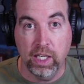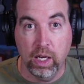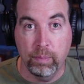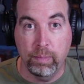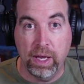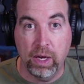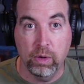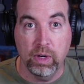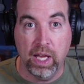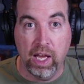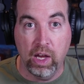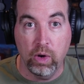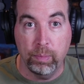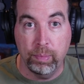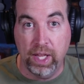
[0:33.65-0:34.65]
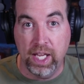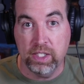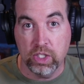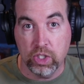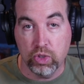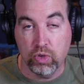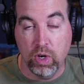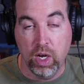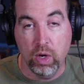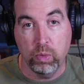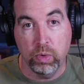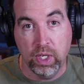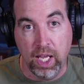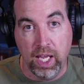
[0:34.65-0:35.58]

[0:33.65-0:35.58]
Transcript: about how a plastic straw would